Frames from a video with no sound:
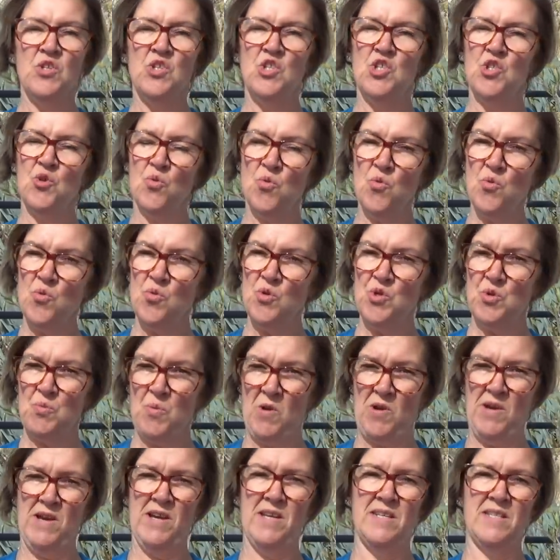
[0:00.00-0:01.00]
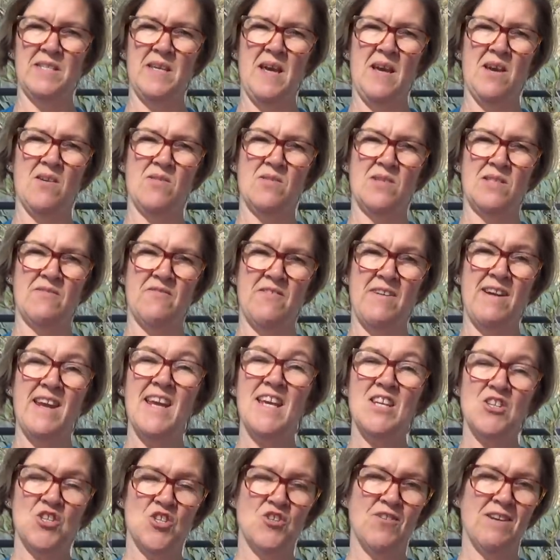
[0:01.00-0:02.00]
George Wyatt tells a very
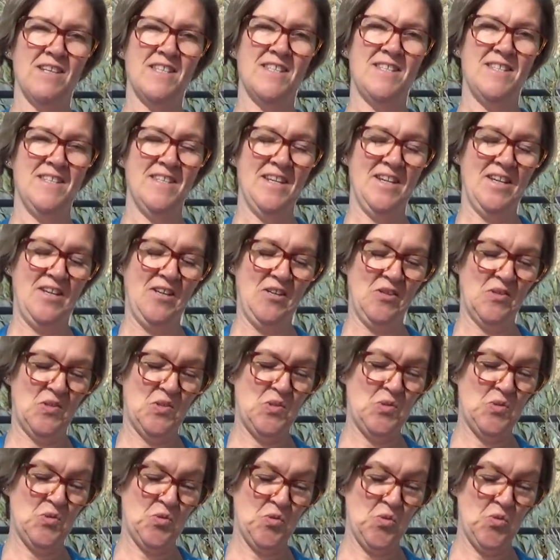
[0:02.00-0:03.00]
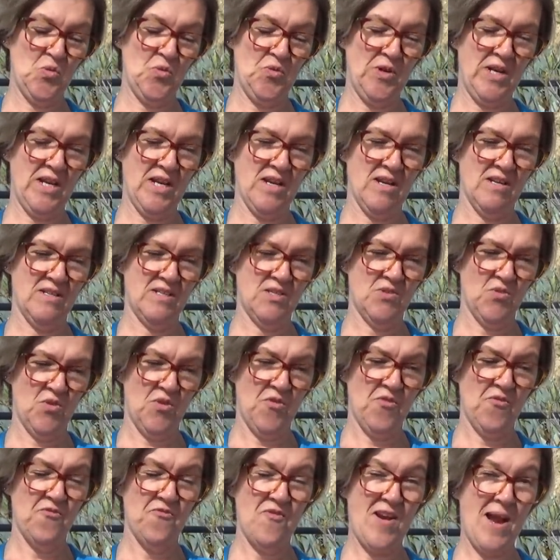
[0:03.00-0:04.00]
interesting story, a
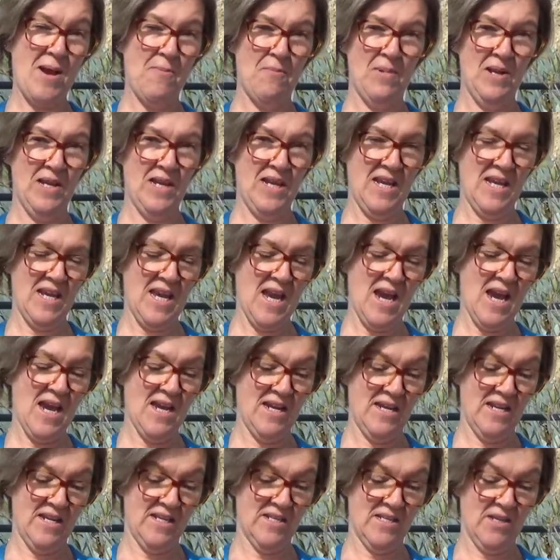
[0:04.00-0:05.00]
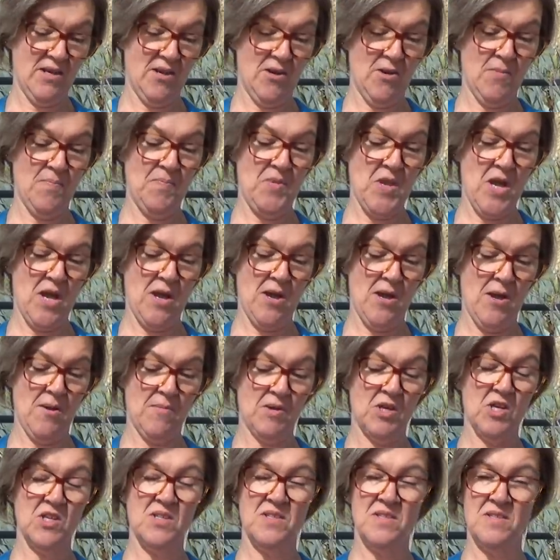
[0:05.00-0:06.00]
sort of family anecdote,
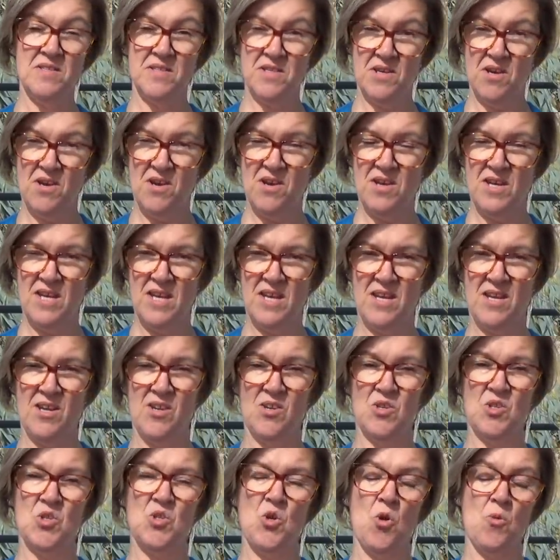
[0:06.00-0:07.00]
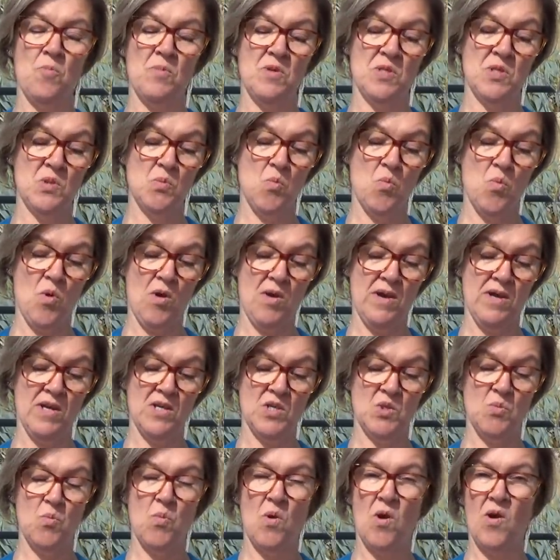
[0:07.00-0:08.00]
concerning Thomas
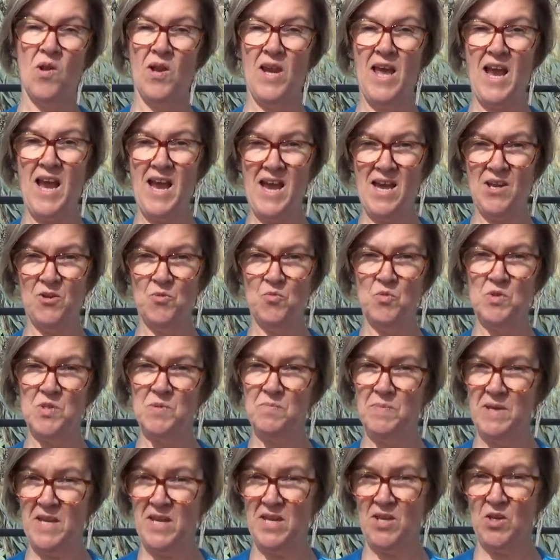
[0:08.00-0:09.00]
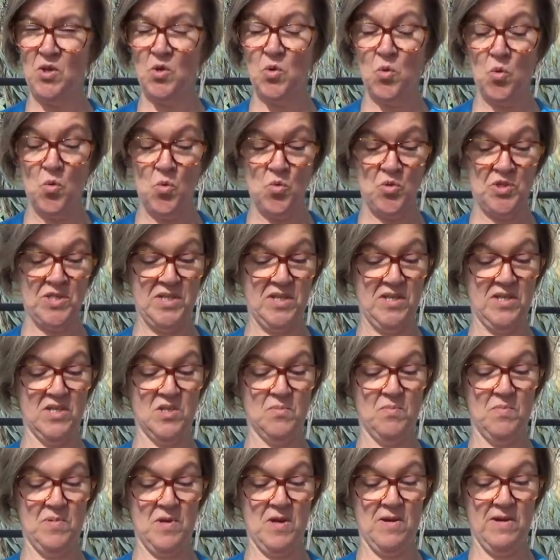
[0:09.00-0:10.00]
Wyatt while Anne was being
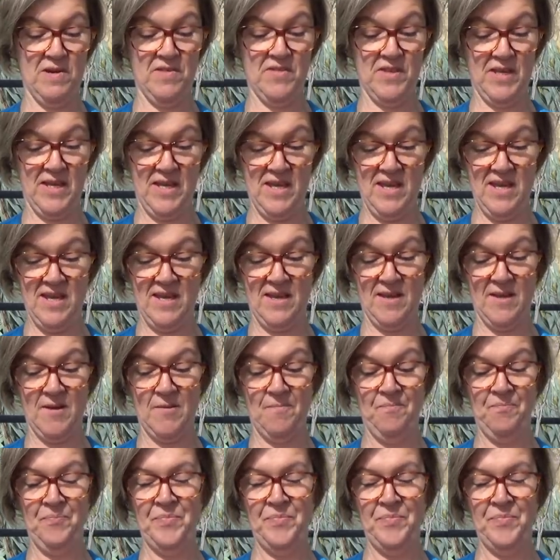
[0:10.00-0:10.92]
courted by the king.